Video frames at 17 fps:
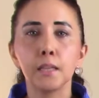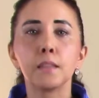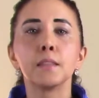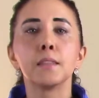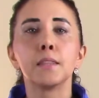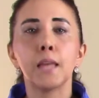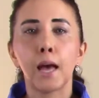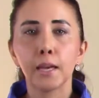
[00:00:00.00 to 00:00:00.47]

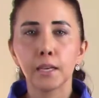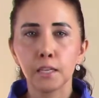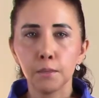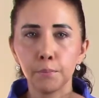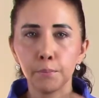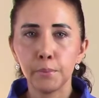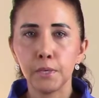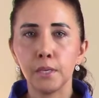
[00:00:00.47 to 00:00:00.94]
that
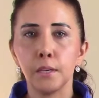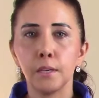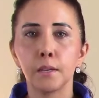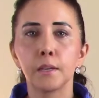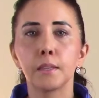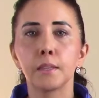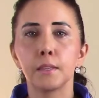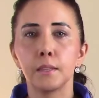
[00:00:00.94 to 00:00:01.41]
can be
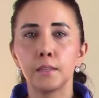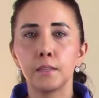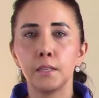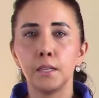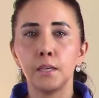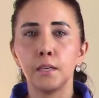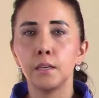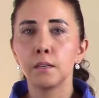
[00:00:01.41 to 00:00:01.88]

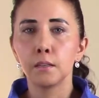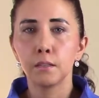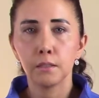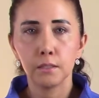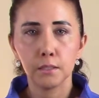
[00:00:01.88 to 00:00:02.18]
the